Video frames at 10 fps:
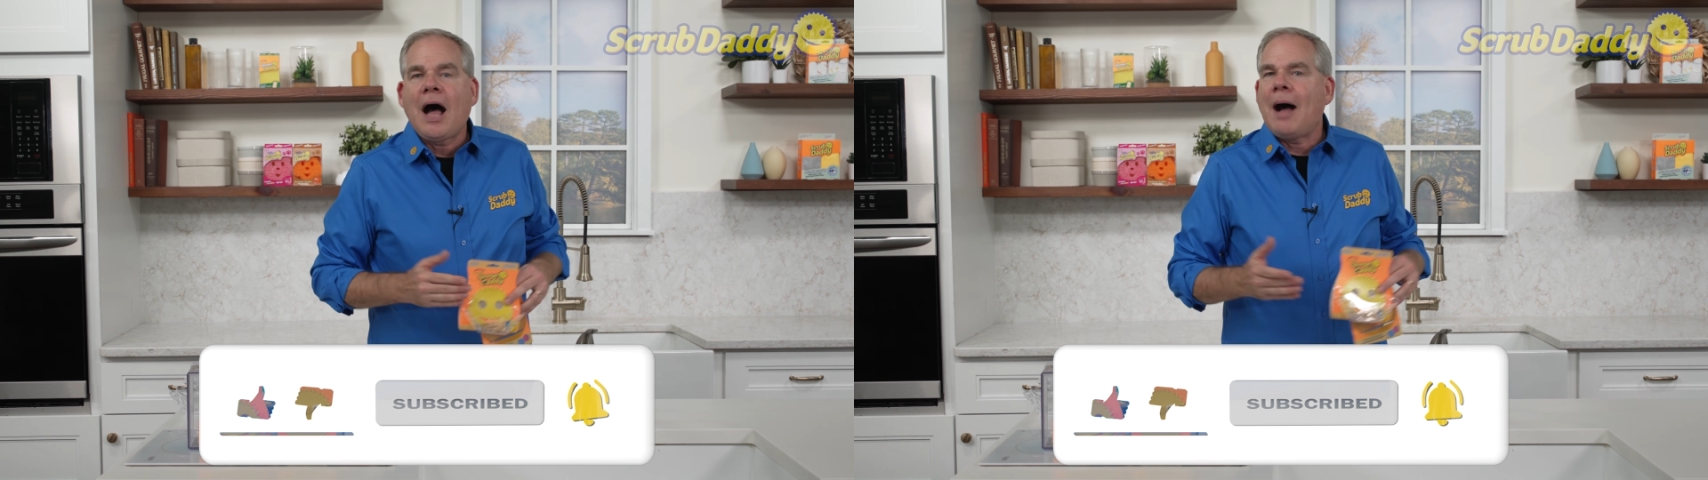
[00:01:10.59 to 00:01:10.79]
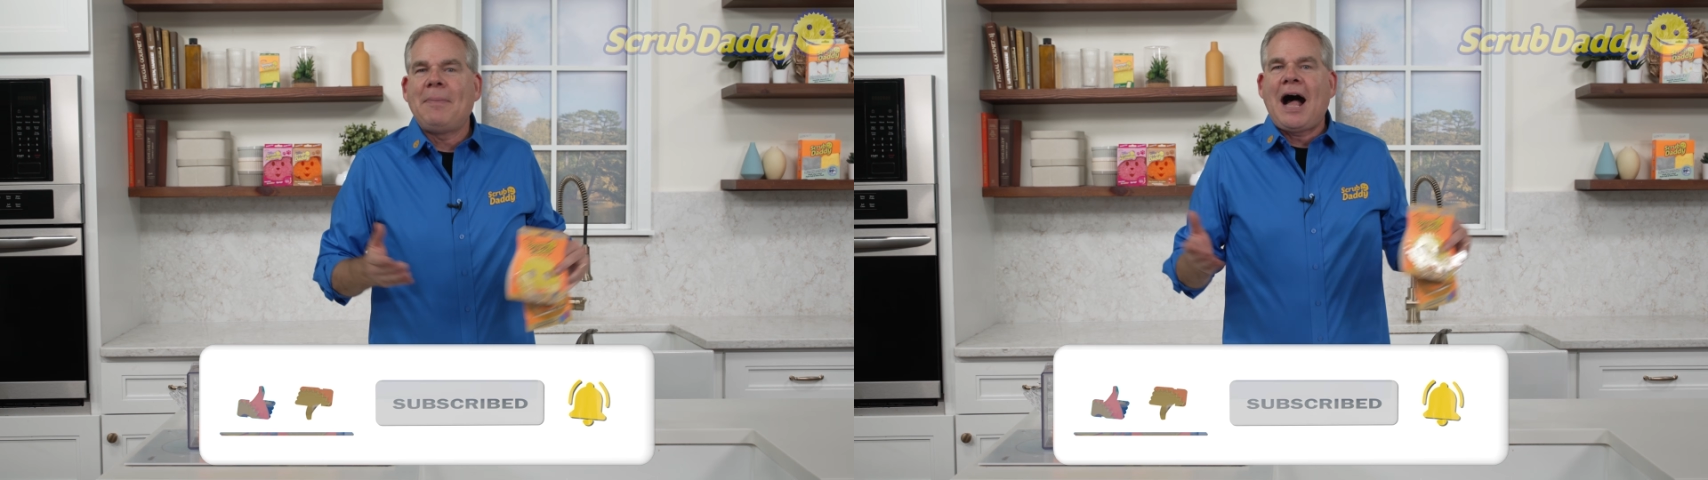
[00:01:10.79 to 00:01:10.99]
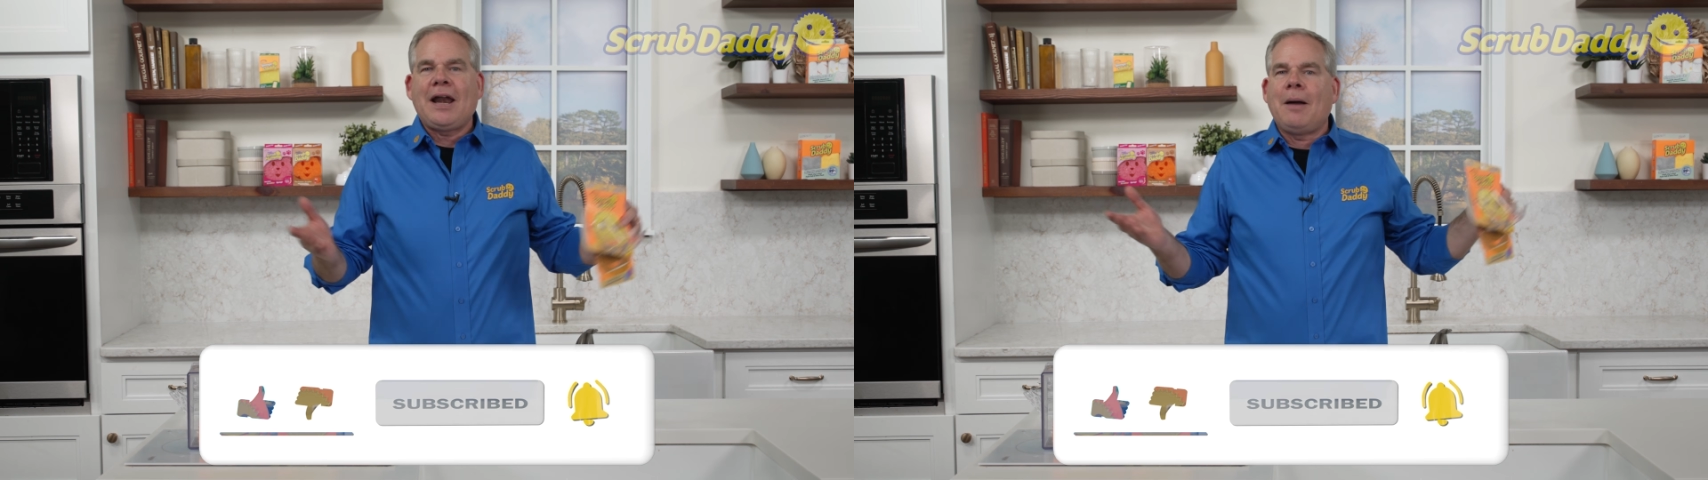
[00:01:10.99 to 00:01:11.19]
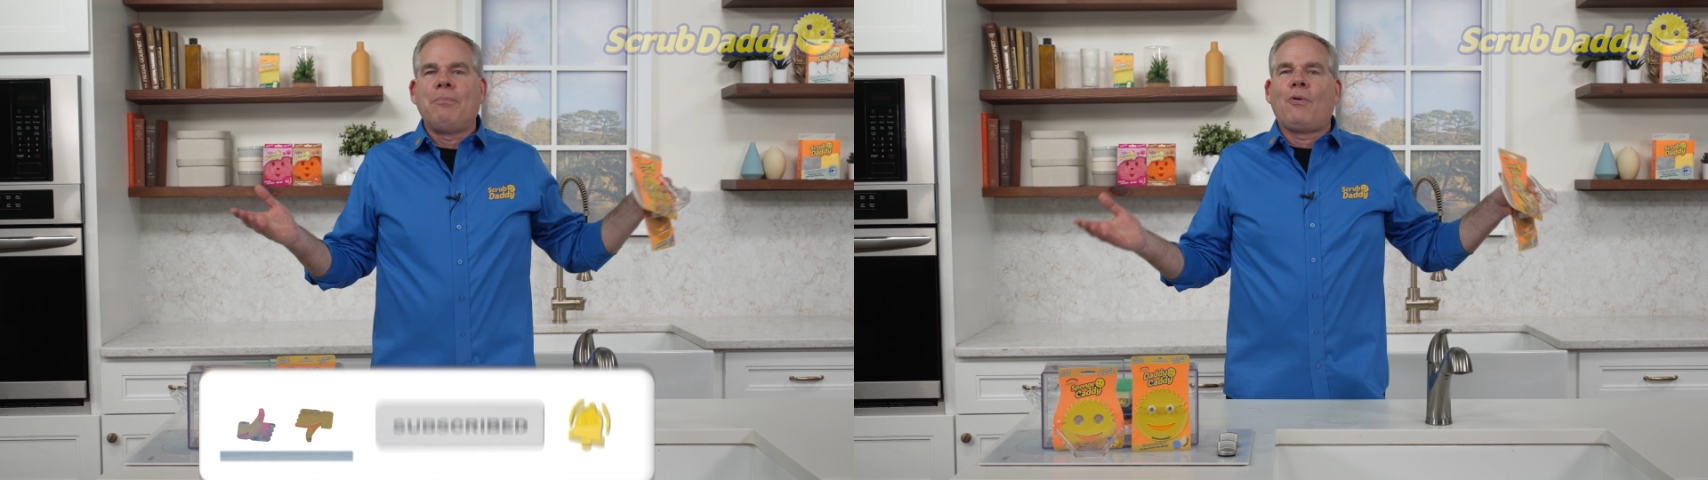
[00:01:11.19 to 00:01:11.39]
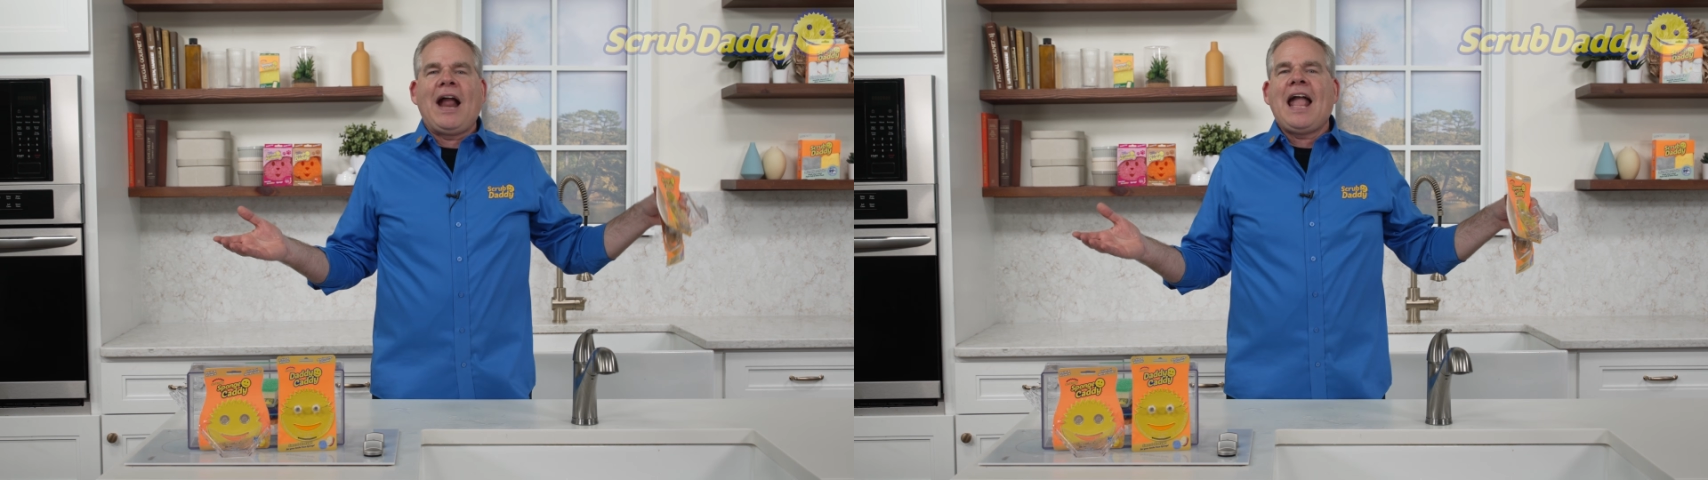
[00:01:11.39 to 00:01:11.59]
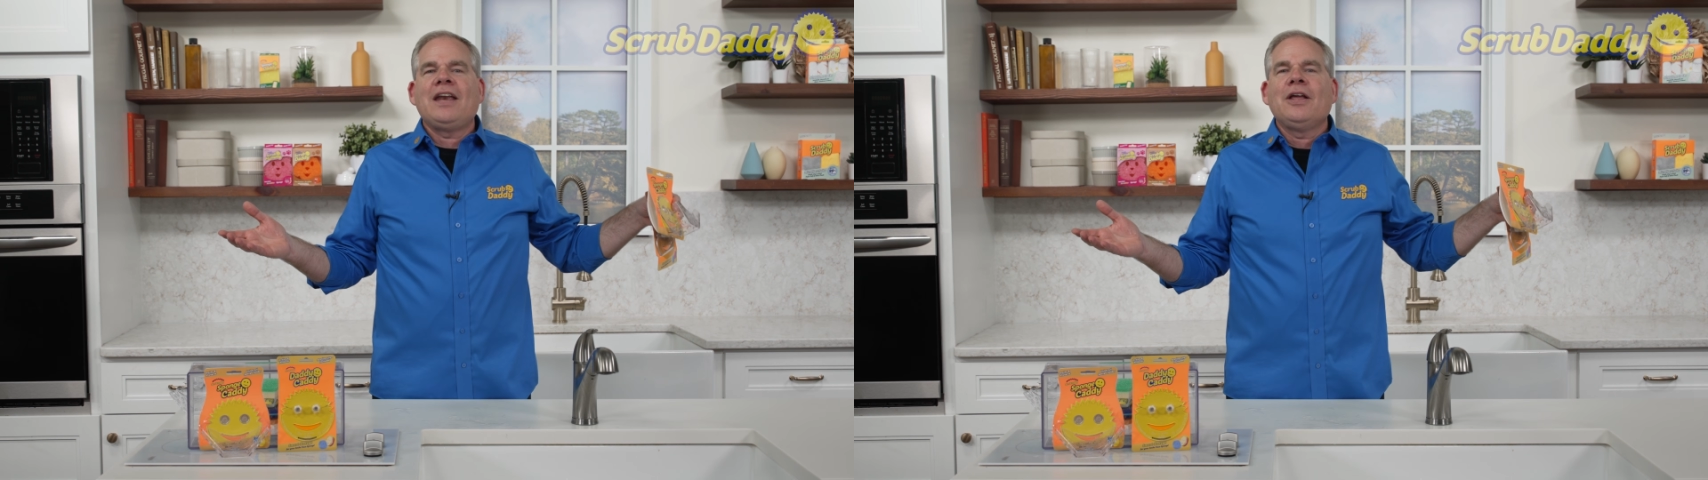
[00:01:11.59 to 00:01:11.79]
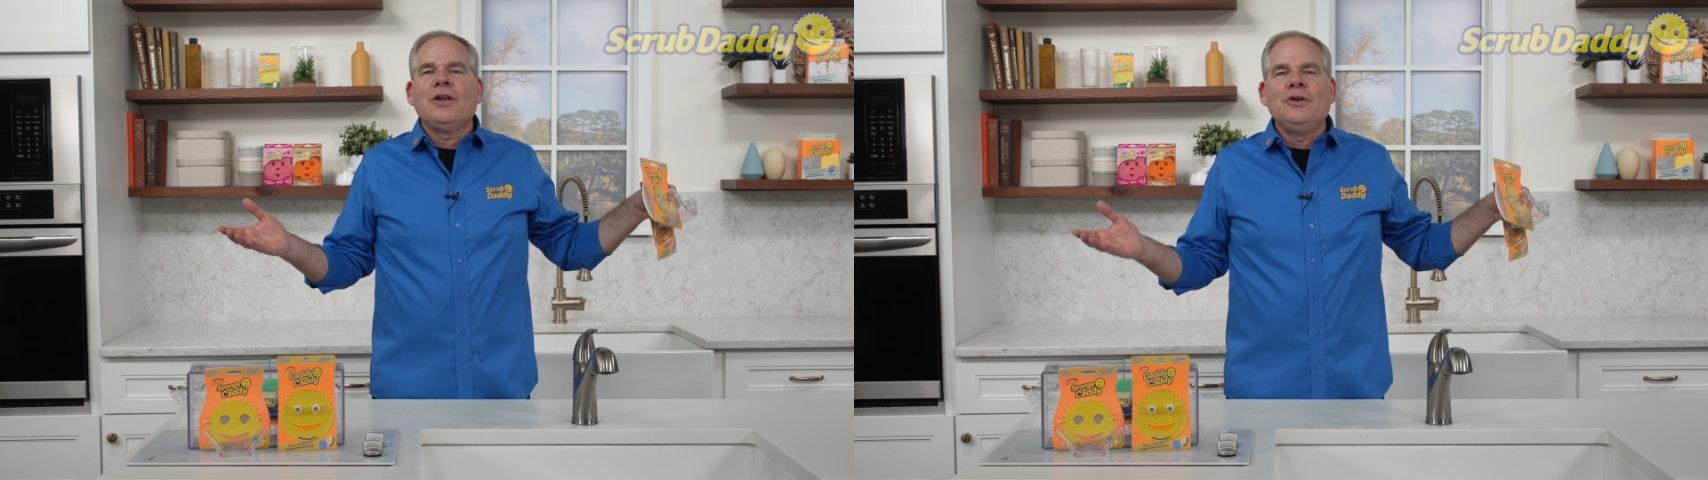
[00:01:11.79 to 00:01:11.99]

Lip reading: about a brand